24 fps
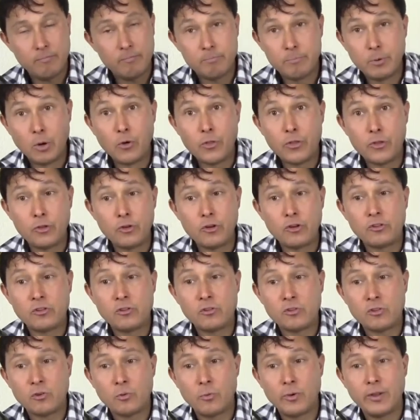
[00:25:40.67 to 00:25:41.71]
Both
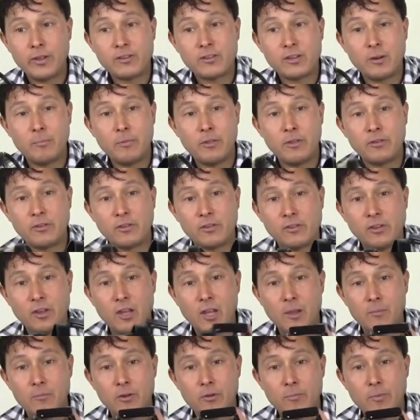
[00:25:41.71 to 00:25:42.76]
units reassembly is the
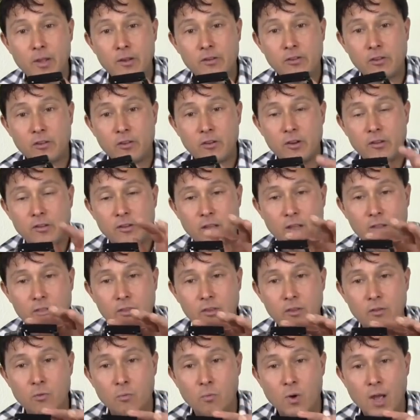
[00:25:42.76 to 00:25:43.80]
same. You're basically going to take
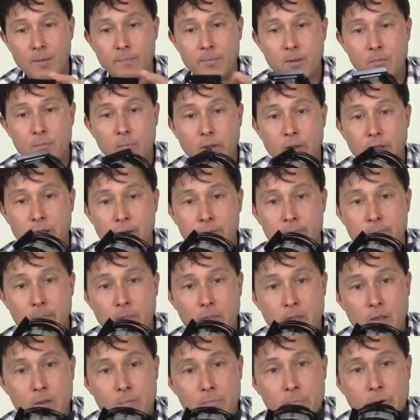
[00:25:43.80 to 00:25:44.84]
the wiping blade,
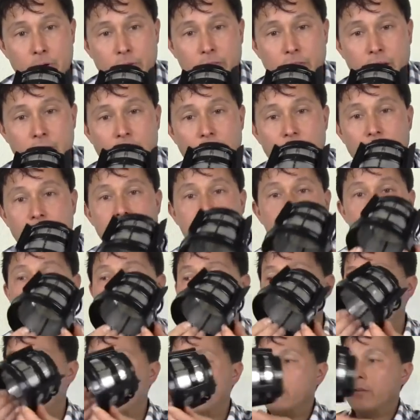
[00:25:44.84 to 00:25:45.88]
put that on the
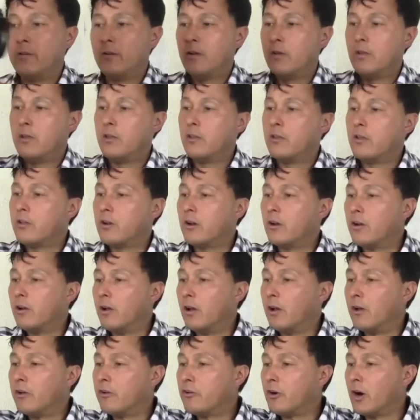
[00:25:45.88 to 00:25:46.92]
screen, you're going
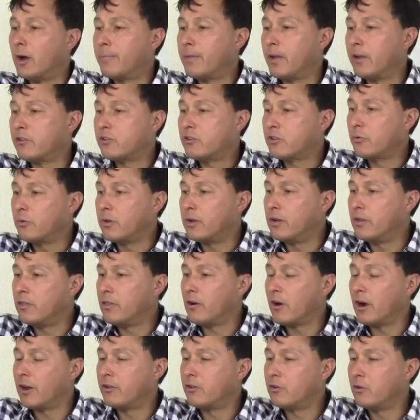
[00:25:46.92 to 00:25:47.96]
to drop that screen in
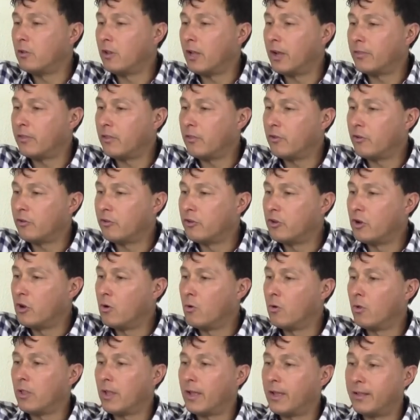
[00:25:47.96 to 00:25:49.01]
there. I do like that there's
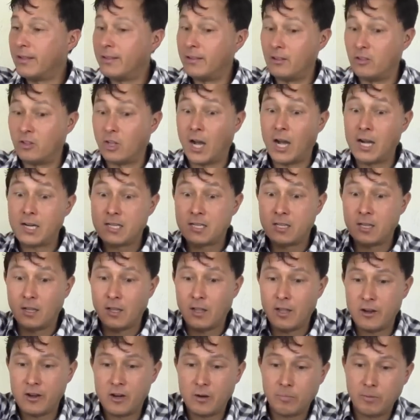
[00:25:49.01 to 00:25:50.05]
no like dots to
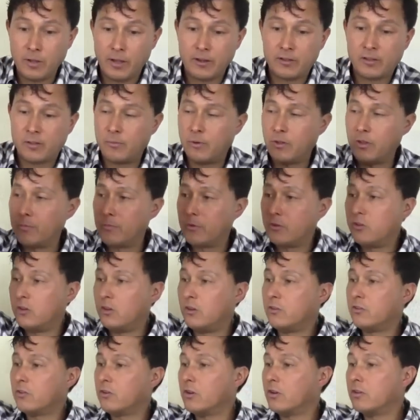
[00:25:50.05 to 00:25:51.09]
line up like some other
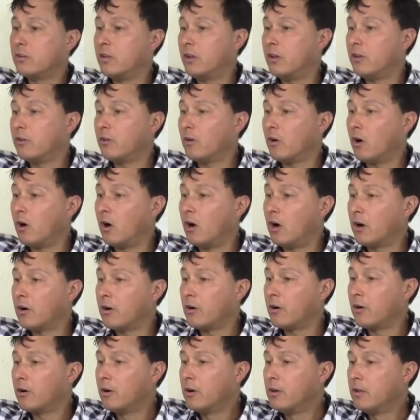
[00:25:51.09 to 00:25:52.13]
machines. You're going to take your
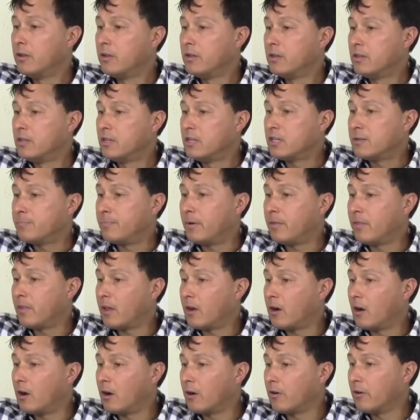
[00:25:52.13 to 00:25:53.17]
auger, spin
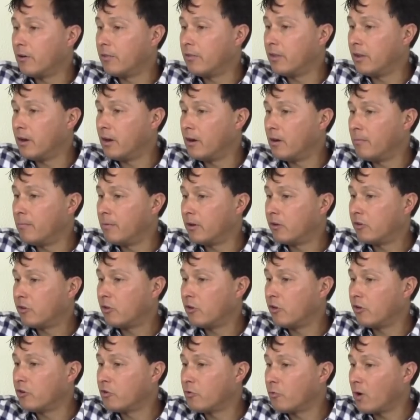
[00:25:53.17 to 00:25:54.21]
that auger in there, make
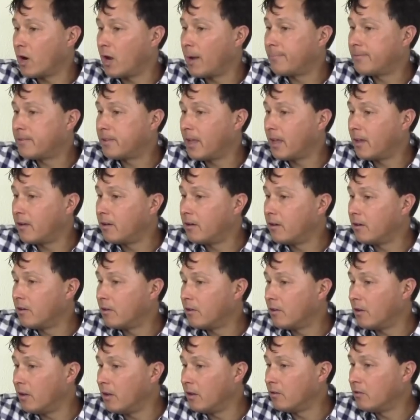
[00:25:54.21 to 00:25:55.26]
sure it drops down in
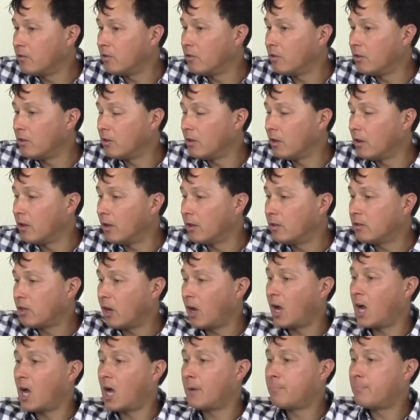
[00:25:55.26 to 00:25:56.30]
the, into the
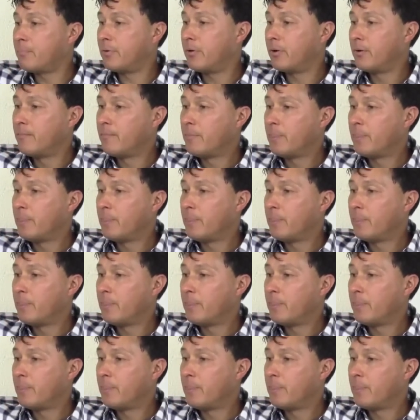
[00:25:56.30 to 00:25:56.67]
top